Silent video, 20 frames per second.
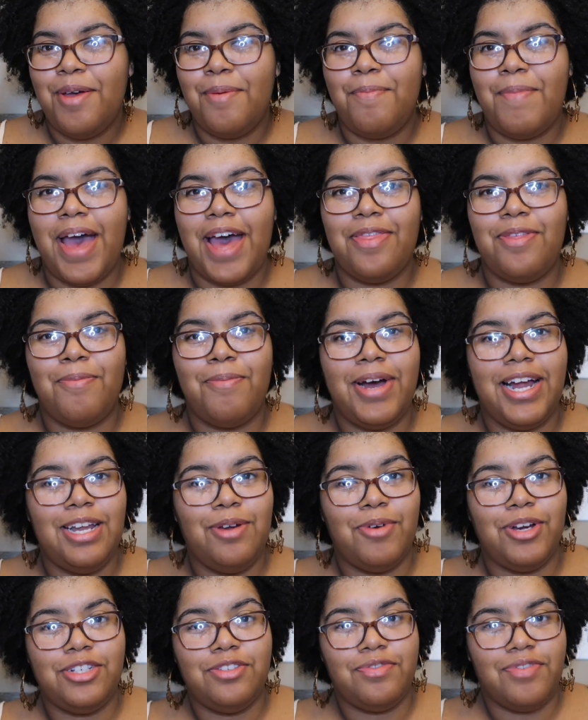Bath and Body
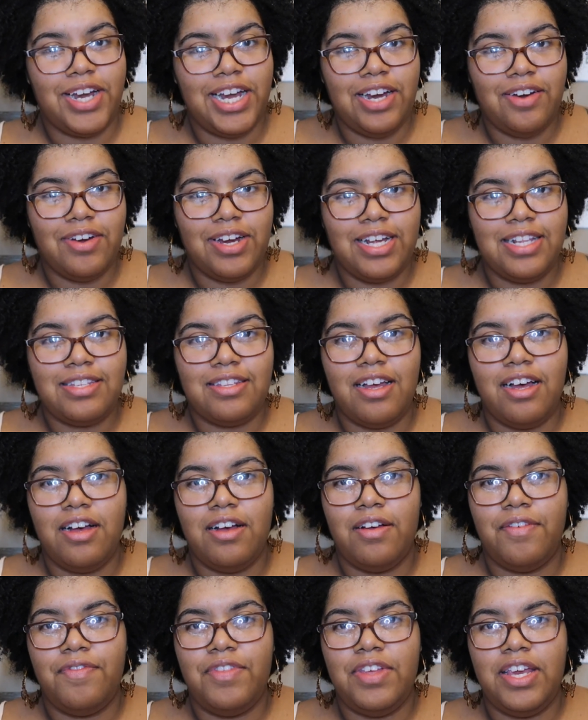Works fragrance
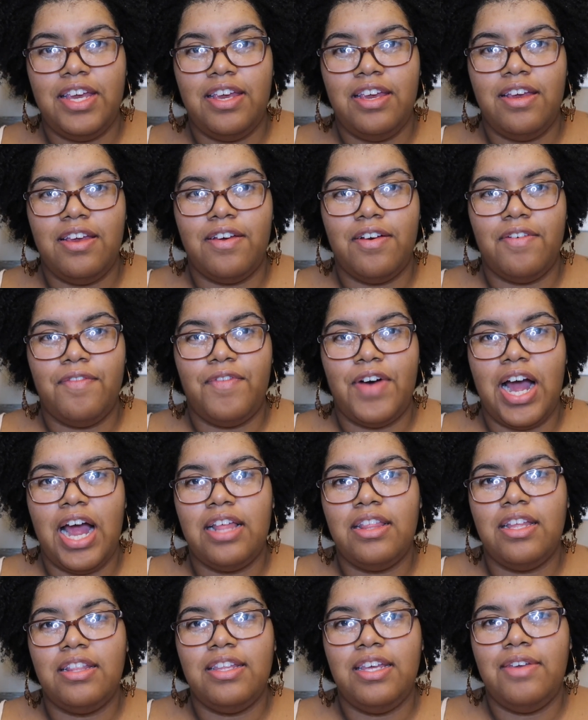of the
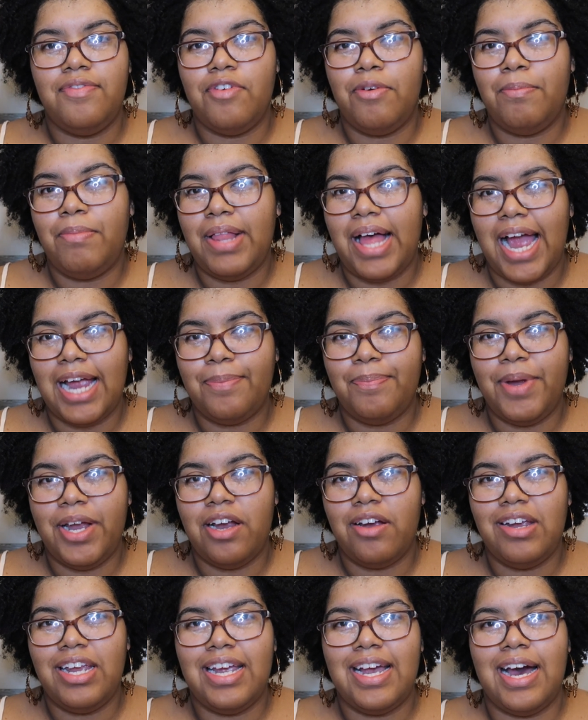Violet Leaf and Blackberry.